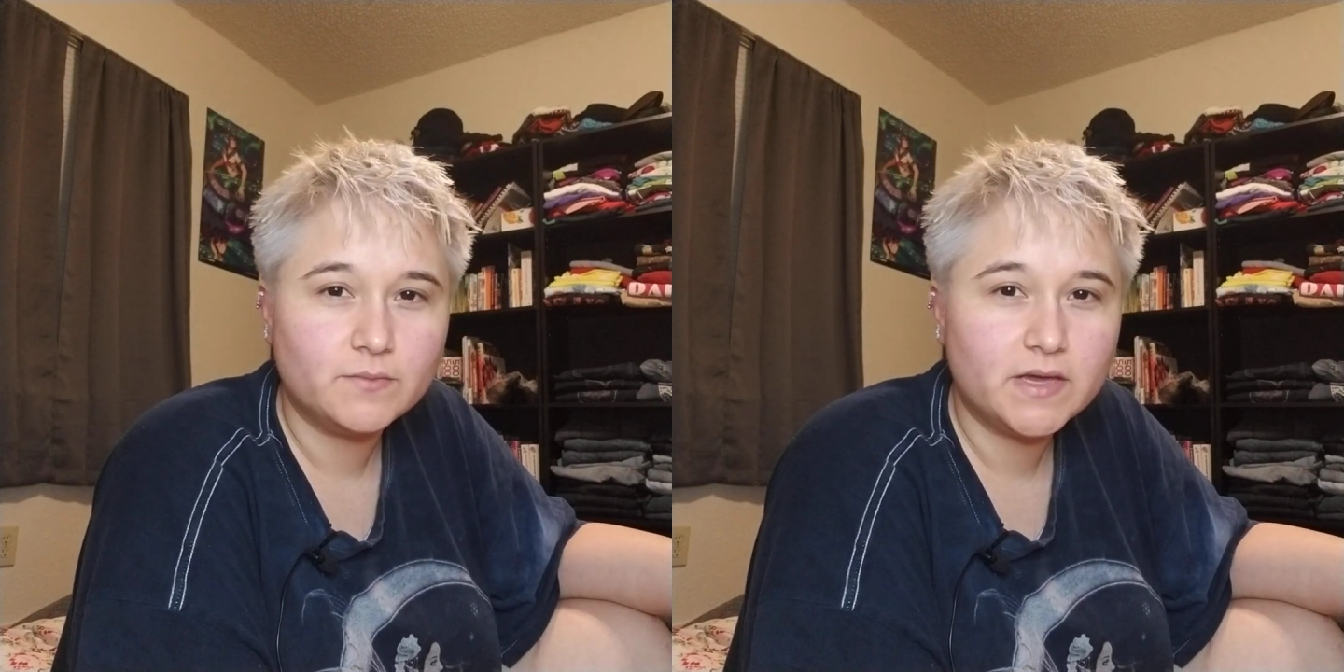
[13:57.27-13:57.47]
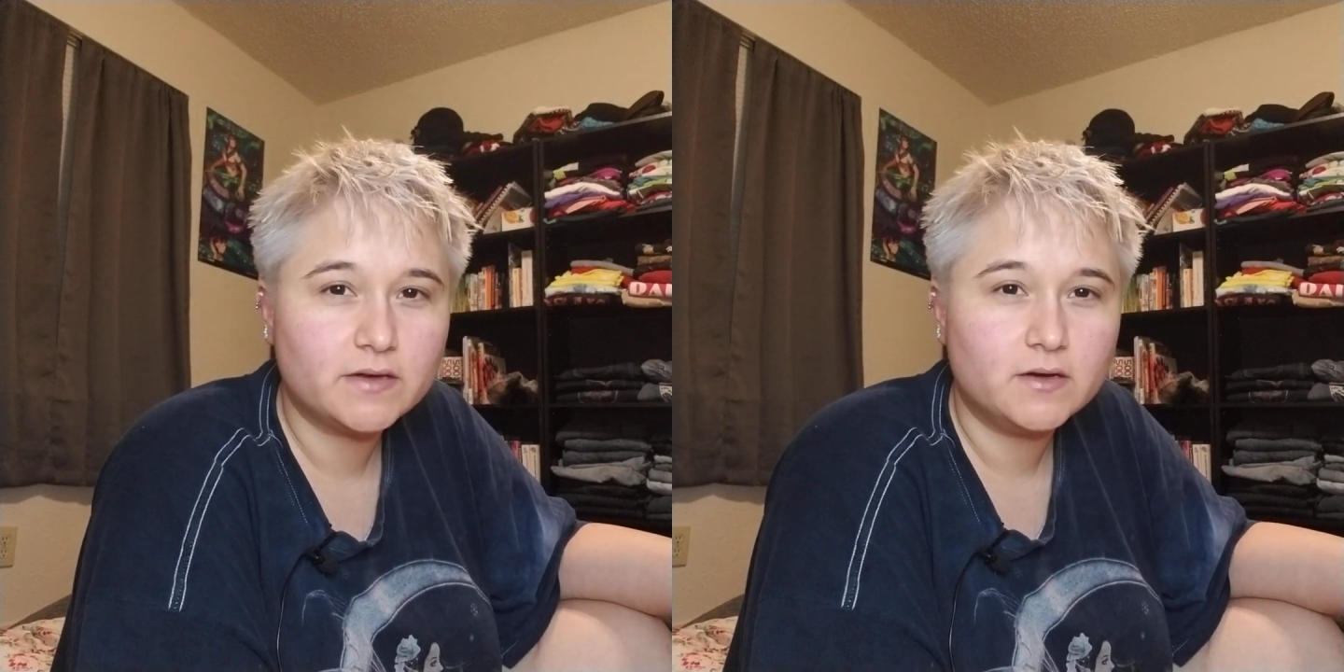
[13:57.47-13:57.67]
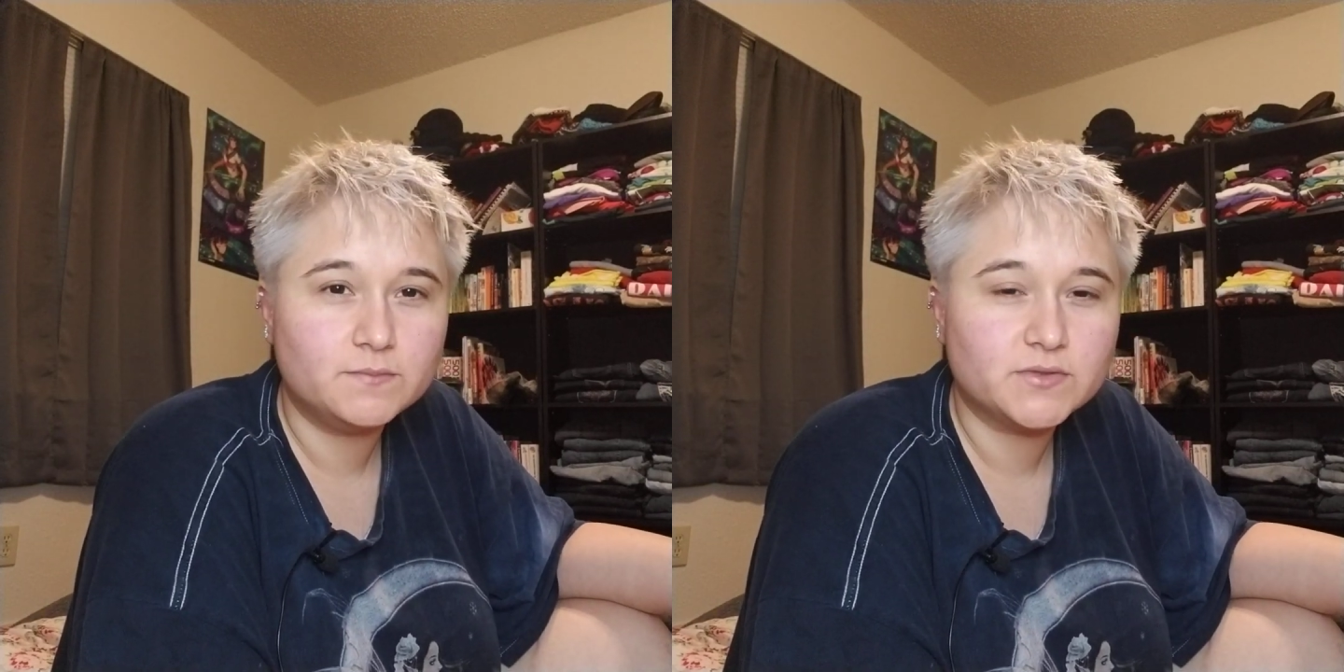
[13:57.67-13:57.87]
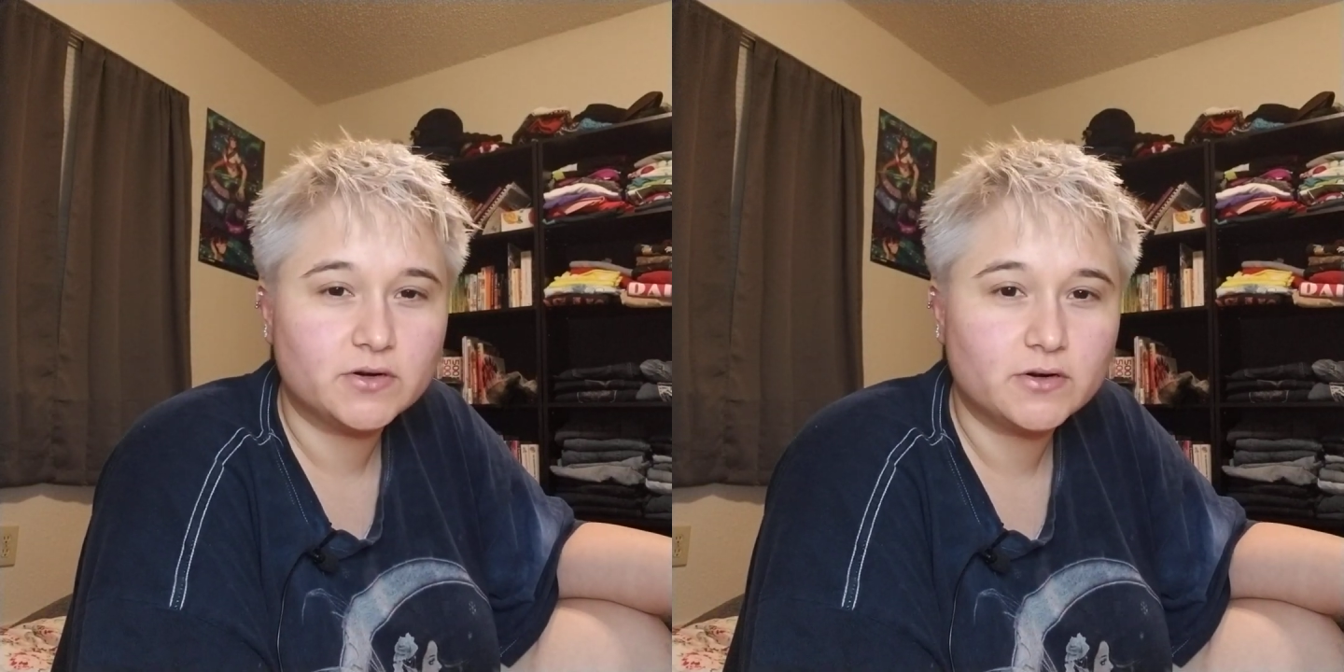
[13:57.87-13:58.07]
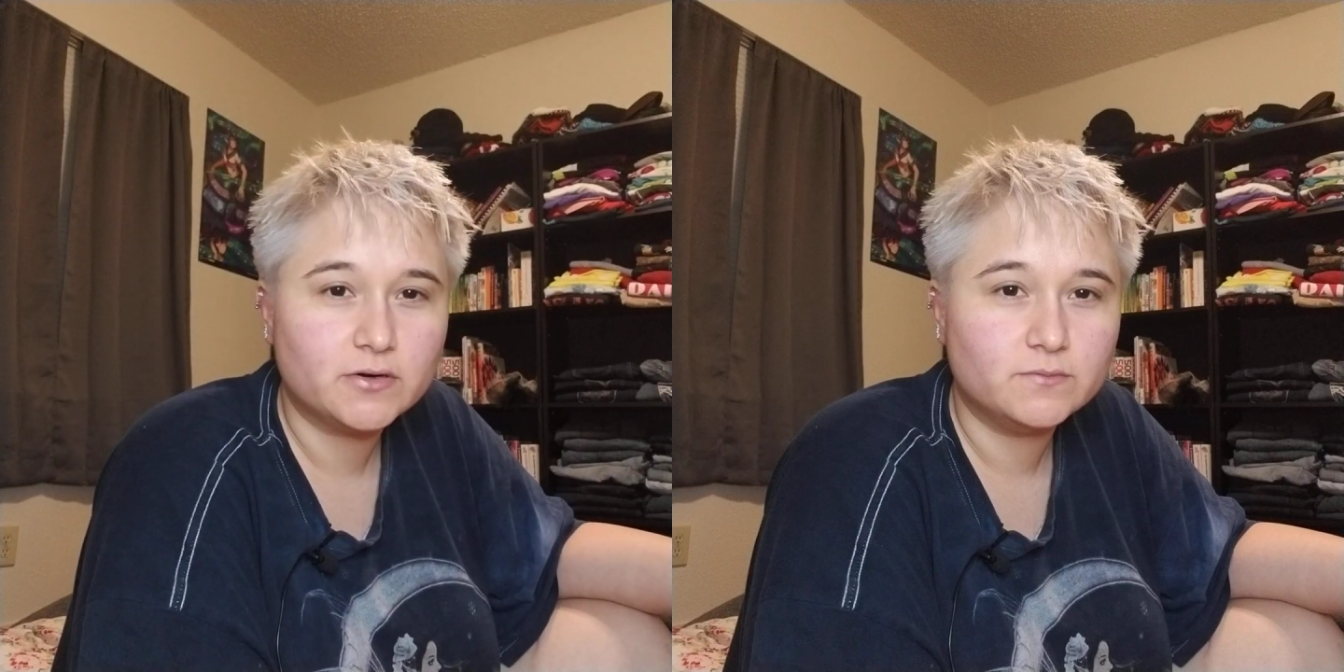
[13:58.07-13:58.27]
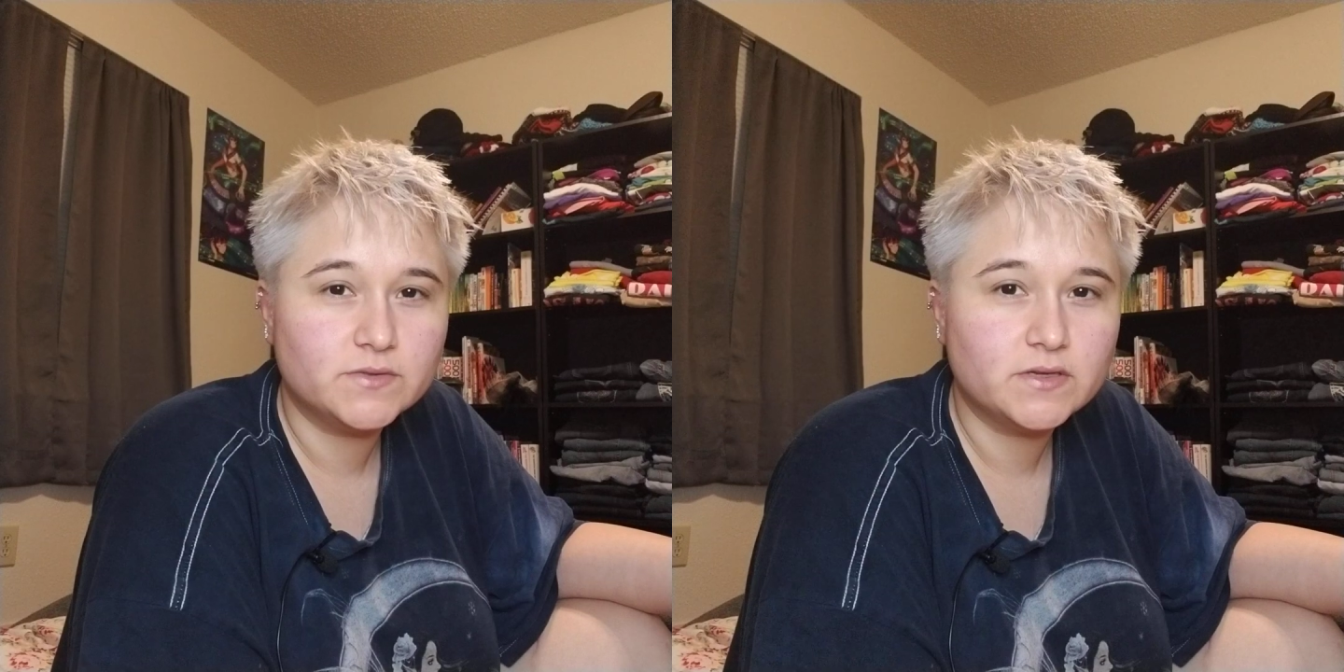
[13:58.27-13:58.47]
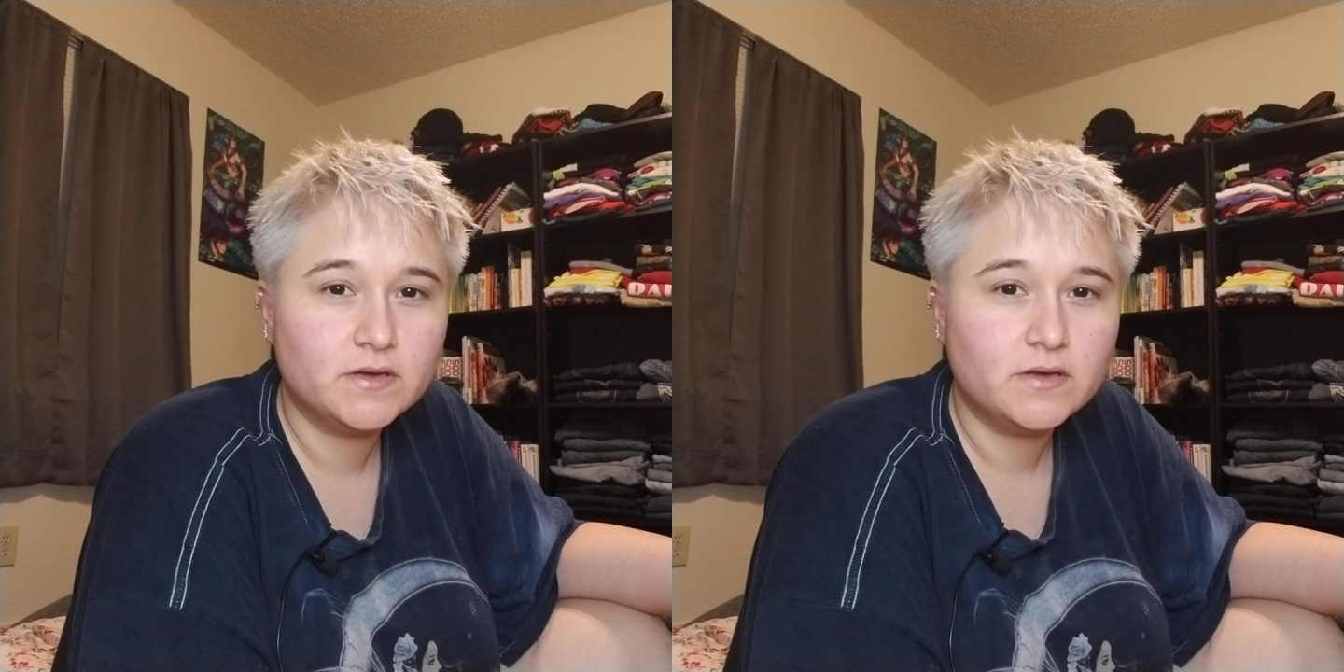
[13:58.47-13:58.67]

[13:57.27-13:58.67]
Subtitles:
make up terms